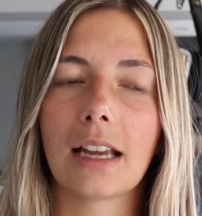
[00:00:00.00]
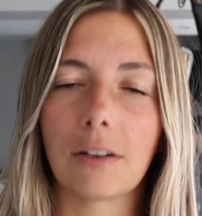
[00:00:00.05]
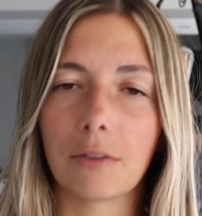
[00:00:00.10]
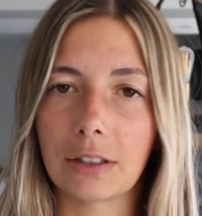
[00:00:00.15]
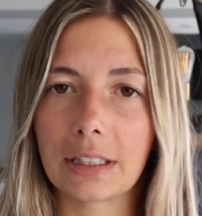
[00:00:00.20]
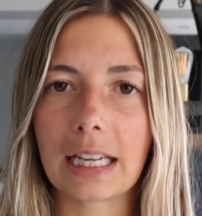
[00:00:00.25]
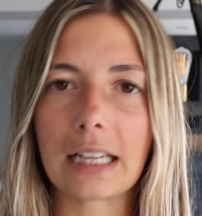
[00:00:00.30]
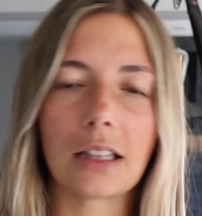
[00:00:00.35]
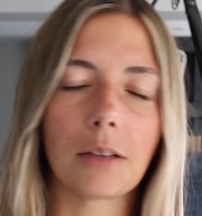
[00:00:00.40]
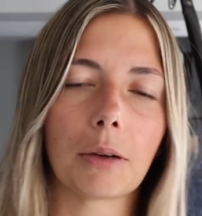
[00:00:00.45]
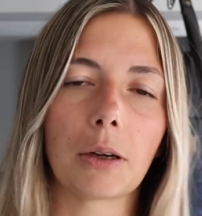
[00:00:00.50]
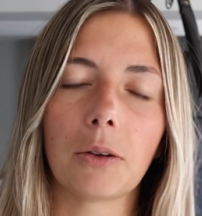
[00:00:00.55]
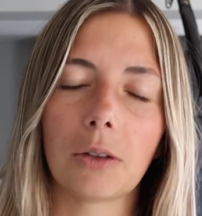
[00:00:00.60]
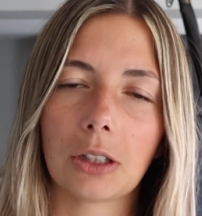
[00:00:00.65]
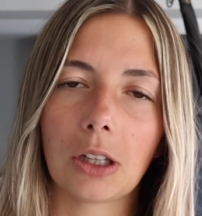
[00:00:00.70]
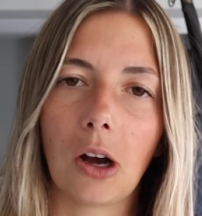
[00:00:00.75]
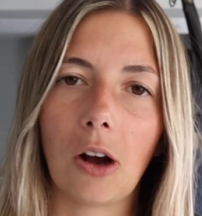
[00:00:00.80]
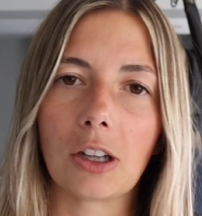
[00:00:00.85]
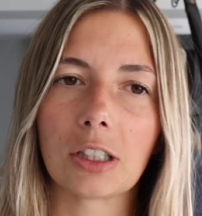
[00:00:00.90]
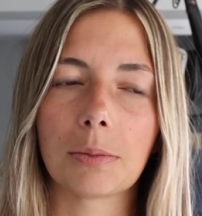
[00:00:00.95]
every day that we were in
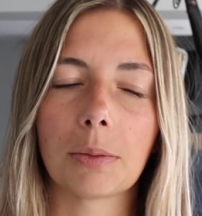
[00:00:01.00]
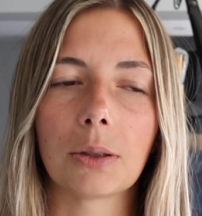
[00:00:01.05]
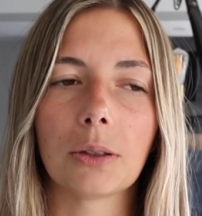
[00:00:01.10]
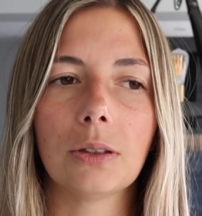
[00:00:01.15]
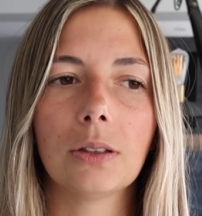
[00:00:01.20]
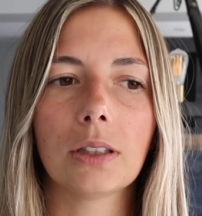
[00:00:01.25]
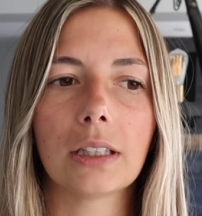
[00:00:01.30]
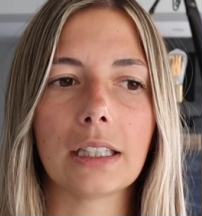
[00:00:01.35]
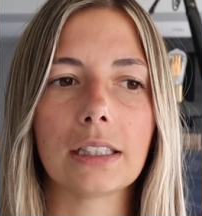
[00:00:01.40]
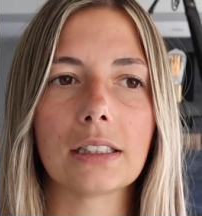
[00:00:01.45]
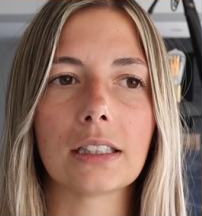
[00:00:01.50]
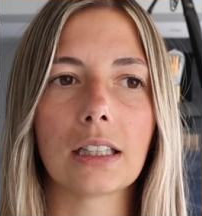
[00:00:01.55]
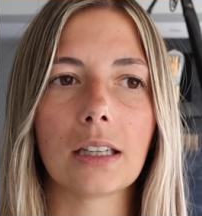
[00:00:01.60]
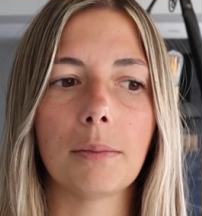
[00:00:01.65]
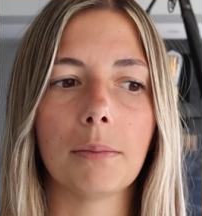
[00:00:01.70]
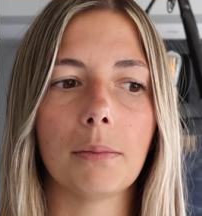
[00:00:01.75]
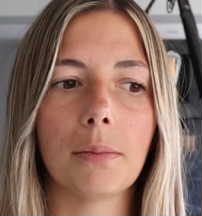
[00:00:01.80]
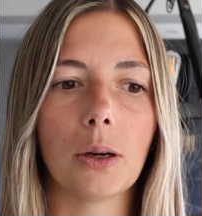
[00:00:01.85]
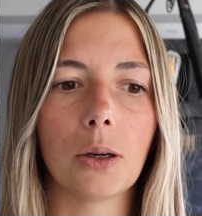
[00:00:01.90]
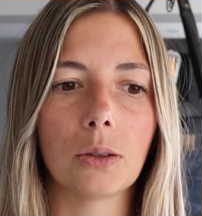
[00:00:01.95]
the hospital, is the
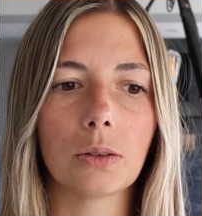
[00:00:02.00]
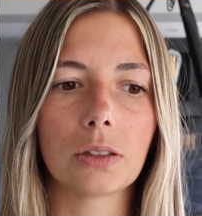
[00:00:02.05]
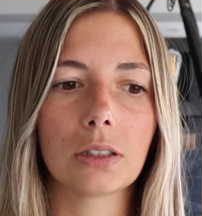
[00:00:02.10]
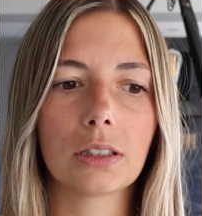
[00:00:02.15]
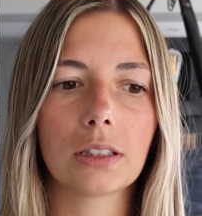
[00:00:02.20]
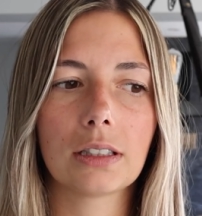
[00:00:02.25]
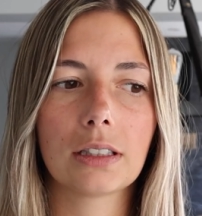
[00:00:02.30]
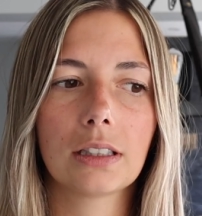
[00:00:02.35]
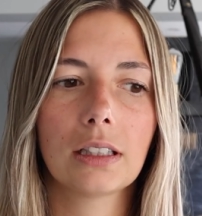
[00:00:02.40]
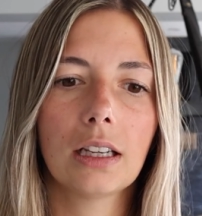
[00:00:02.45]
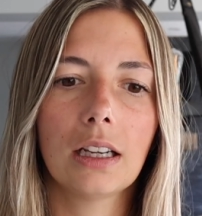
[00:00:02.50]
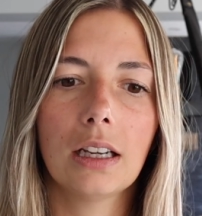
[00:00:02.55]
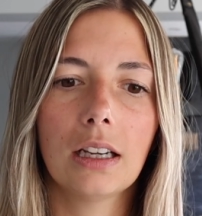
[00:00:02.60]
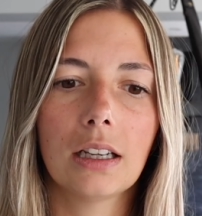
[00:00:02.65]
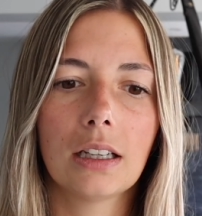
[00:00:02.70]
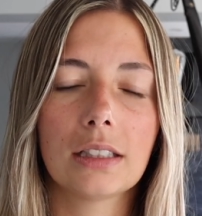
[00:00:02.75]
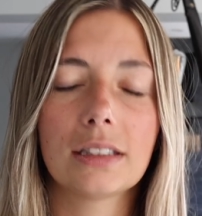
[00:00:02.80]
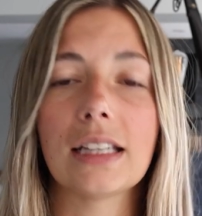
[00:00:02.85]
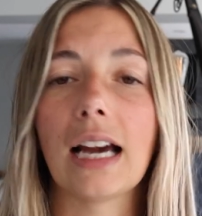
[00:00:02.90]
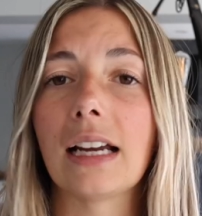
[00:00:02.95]
most
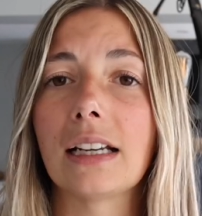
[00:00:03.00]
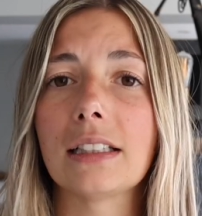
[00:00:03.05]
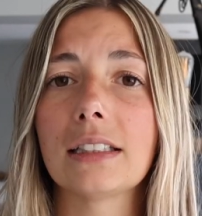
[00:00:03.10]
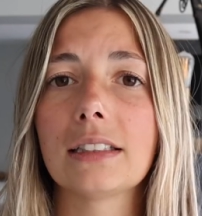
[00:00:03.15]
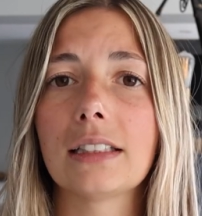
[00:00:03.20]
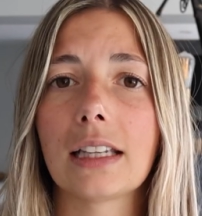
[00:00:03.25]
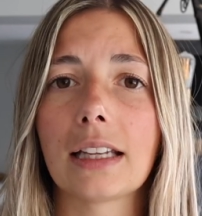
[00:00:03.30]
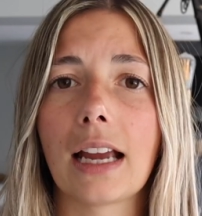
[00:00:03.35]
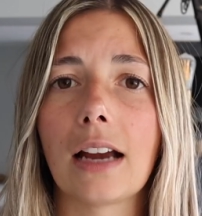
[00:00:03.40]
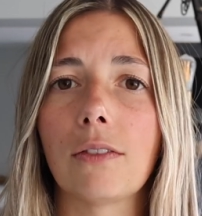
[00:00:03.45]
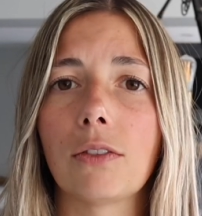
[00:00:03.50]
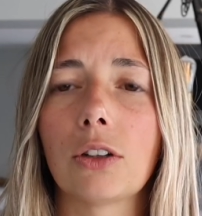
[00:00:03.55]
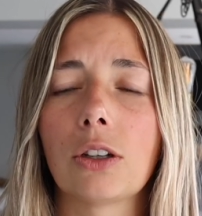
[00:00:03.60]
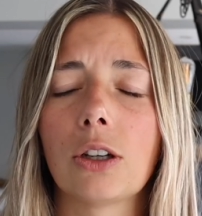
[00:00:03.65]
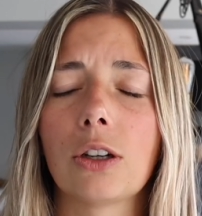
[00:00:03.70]
saddest thing ever.